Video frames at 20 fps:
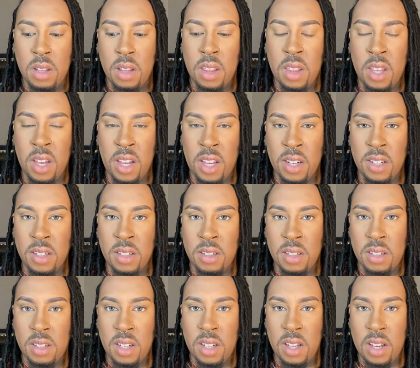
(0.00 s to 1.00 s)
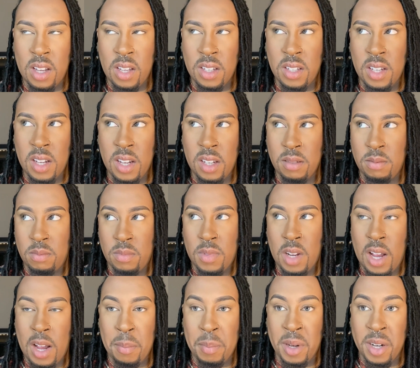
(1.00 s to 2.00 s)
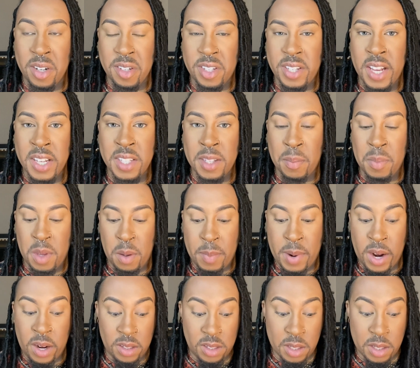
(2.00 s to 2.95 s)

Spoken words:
then I'm gonna say something about it.